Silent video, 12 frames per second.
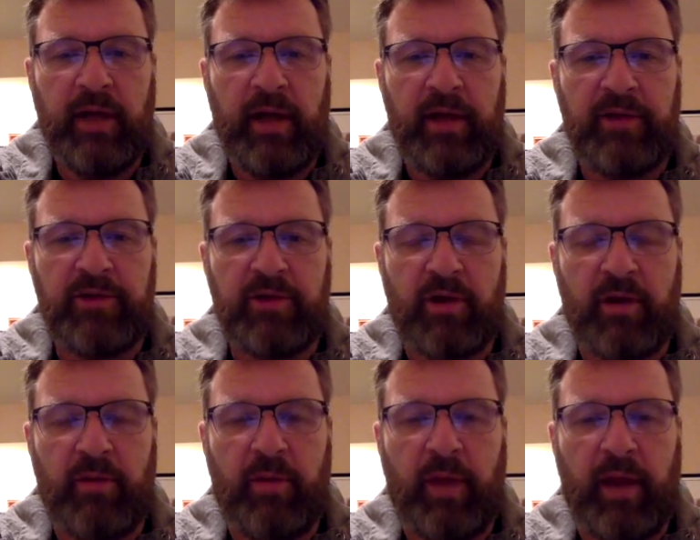and
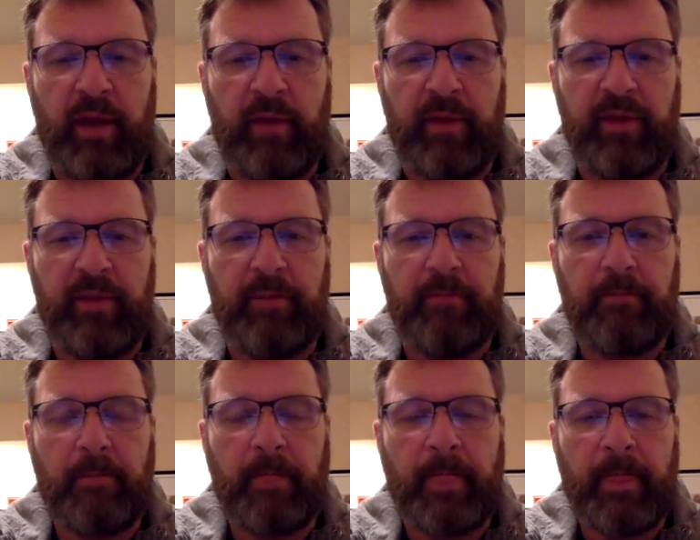started playing with them,
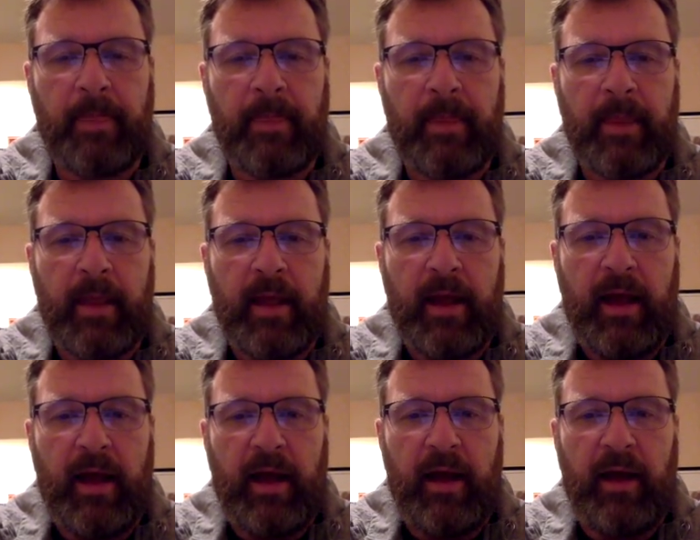
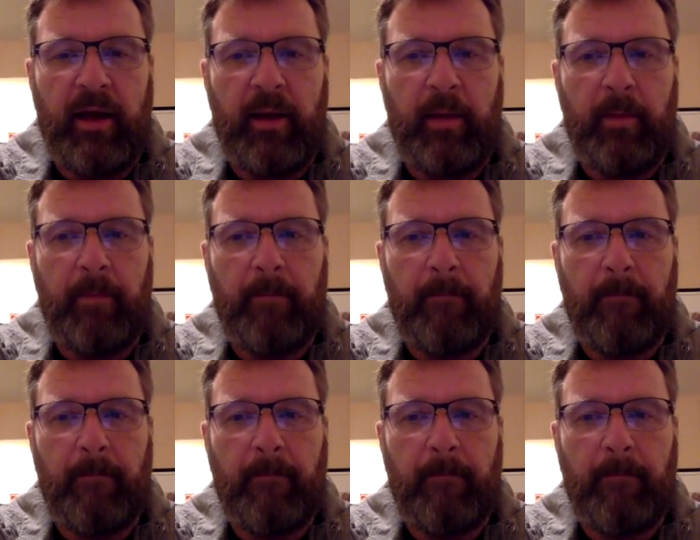um,